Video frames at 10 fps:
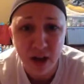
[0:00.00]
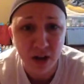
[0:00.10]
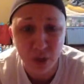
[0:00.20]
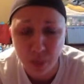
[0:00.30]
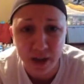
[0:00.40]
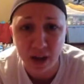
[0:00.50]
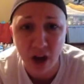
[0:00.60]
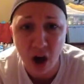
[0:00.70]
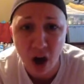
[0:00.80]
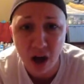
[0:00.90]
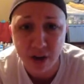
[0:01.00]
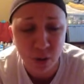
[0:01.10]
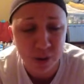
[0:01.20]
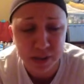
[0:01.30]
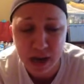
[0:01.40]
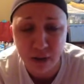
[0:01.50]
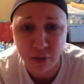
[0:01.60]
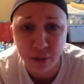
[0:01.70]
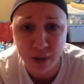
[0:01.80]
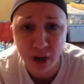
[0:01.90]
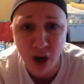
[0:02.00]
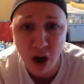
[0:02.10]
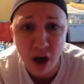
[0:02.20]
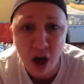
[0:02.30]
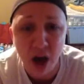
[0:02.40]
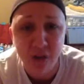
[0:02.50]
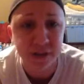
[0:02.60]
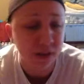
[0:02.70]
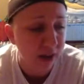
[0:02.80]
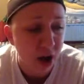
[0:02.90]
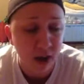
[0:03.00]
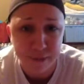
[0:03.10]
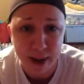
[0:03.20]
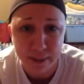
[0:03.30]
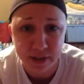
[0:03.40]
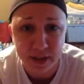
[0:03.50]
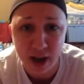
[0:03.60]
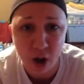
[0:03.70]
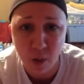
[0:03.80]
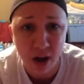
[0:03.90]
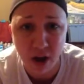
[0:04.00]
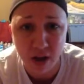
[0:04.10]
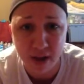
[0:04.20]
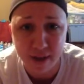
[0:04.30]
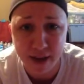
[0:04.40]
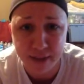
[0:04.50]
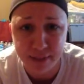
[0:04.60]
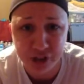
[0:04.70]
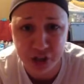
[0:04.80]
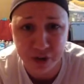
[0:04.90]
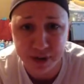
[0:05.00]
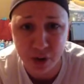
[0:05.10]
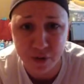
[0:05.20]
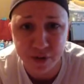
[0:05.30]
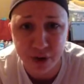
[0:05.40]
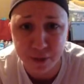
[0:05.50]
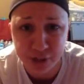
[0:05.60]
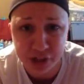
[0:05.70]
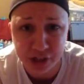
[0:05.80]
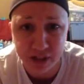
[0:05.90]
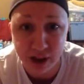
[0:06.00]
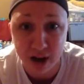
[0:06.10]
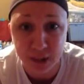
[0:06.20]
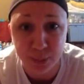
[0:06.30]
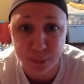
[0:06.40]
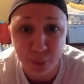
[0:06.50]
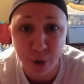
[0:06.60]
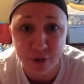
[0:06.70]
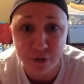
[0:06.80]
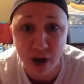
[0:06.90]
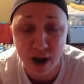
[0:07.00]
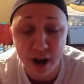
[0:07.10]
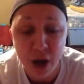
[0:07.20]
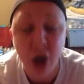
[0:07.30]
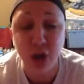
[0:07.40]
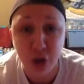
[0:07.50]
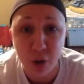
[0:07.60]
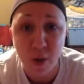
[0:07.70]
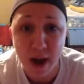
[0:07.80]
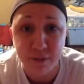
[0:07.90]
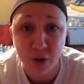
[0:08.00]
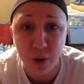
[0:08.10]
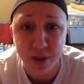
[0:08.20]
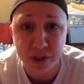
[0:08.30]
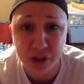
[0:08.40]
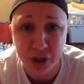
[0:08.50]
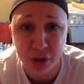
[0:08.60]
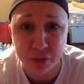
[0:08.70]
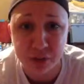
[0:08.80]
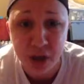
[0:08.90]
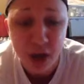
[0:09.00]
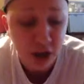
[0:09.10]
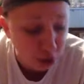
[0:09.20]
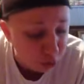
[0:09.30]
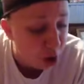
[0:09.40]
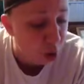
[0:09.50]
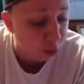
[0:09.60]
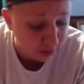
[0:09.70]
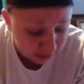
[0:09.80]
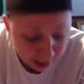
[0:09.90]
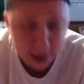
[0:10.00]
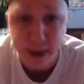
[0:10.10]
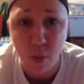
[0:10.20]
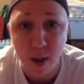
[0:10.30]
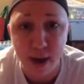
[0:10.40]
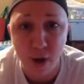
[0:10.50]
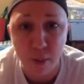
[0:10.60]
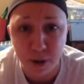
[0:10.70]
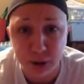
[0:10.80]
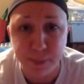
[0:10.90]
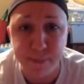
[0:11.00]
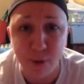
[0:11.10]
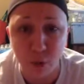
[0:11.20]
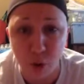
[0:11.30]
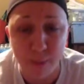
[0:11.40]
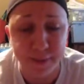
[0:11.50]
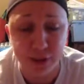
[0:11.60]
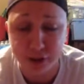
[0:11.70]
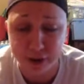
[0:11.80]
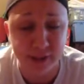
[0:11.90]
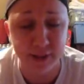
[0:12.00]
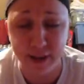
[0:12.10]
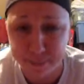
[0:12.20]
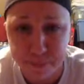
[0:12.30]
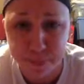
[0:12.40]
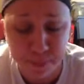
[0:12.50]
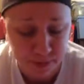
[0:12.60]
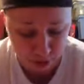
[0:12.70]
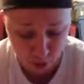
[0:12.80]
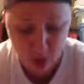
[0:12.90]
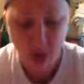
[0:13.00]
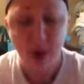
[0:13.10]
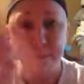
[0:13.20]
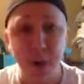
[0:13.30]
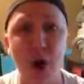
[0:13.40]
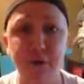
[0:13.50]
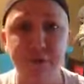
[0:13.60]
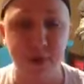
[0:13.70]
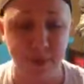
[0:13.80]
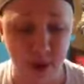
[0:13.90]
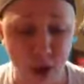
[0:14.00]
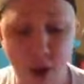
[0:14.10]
Korea, all North, South Korea, all of us, they all have Bibles. We all have had missionaries over there preaching the gospel and the word of God. You have no excuse. You know dang well, most people grow up in church and they, you know, part from it.